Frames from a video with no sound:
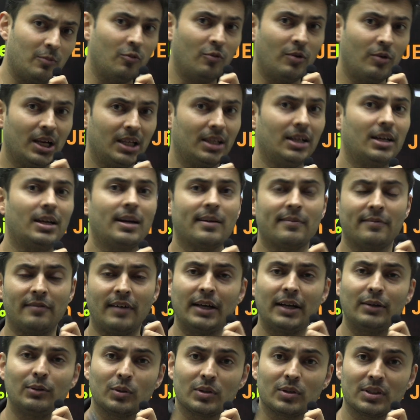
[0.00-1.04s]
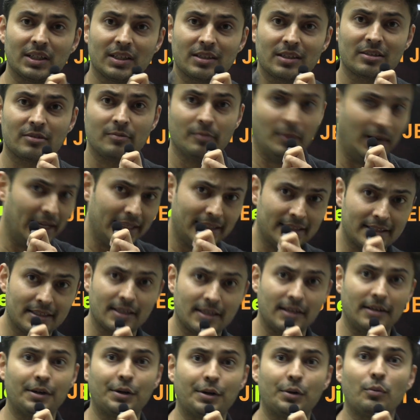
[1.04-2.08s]
when there are 5 to 6 months
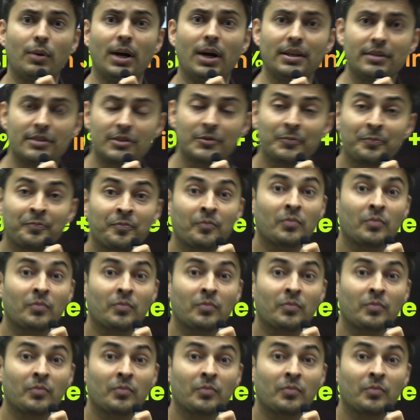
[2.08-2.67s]
in advance,